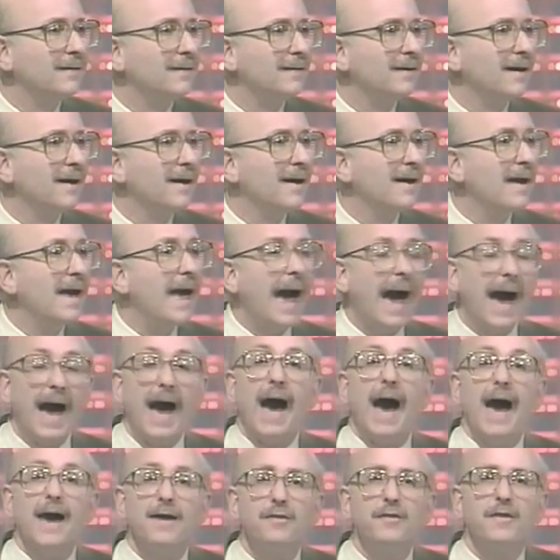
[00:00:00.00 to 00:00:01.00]
Okay?
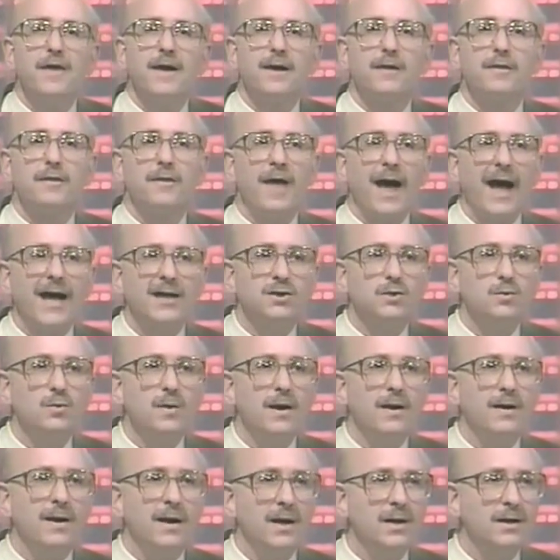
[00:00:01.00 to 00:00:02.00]
I think that's
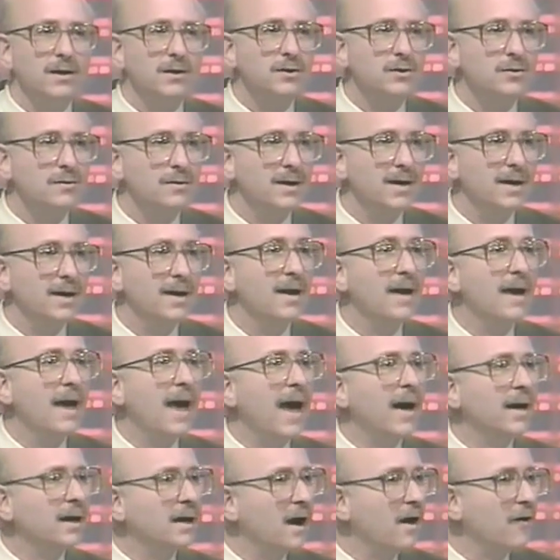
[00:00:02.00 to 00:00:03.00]
where industry
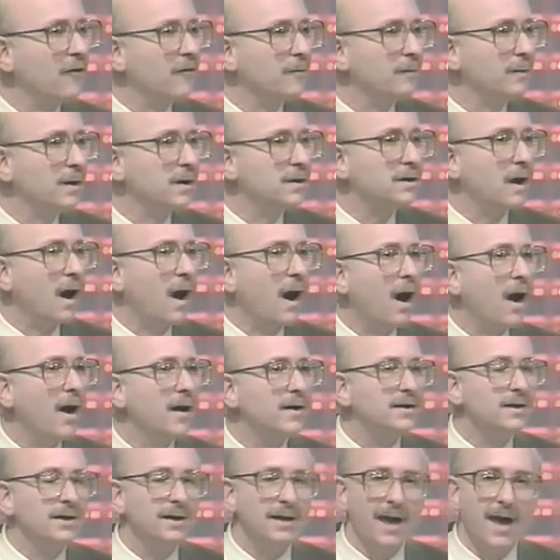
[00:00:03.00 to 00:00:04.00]
and government are
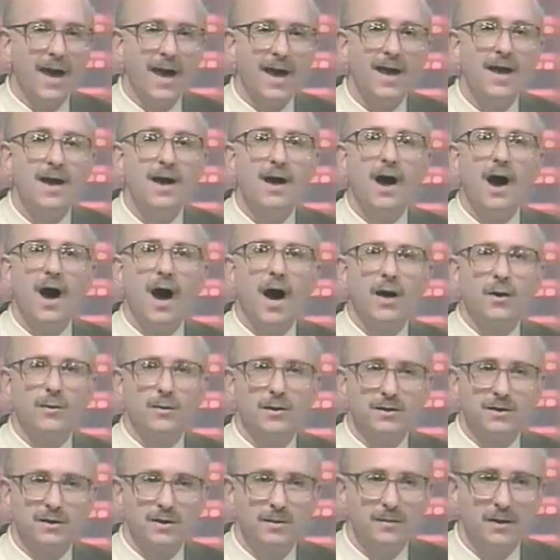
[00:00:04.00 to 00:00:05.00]
today on
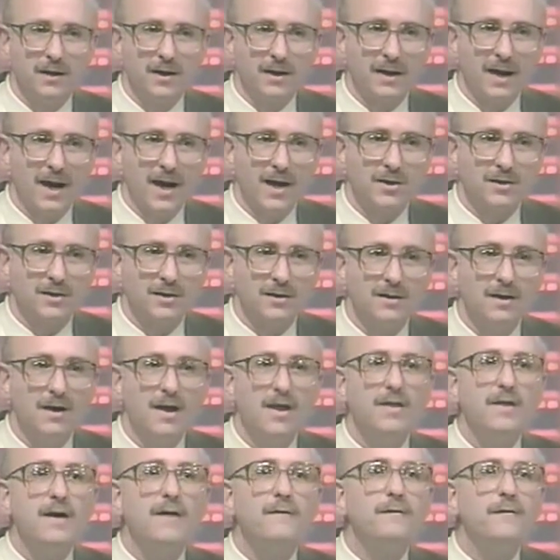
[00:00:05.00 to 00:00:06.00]
risk communication.
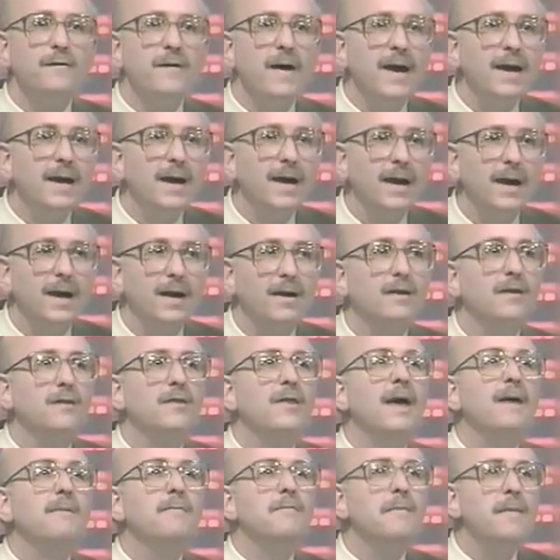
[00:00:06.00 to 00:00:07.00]
They're faking it.
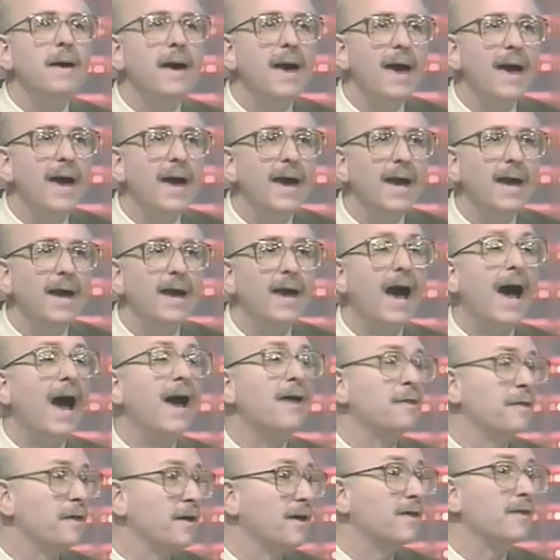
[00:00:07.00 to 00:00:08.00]
They may, I
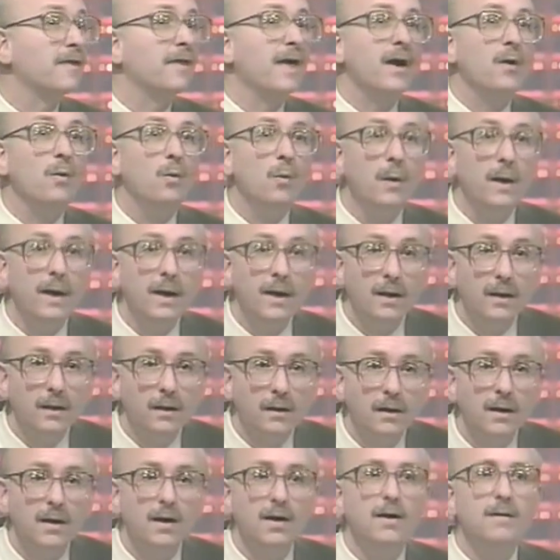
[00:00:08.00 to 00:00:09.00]
think they
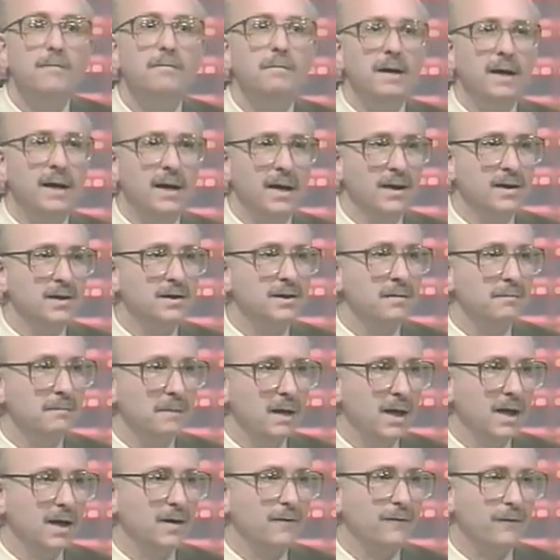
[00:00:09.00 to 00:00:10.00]
will, begin to
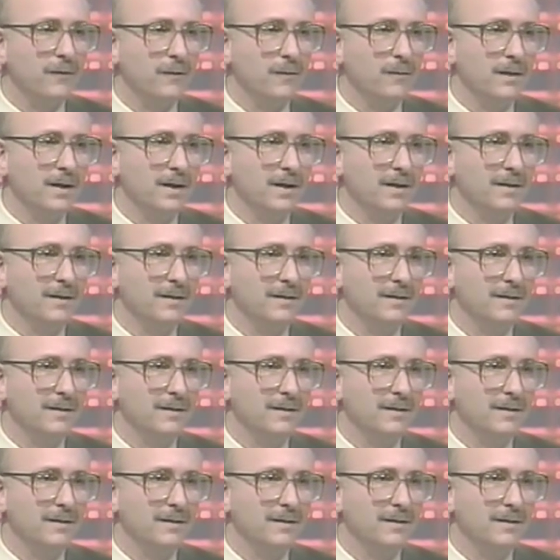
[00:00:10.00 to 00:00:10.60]
mean it for real.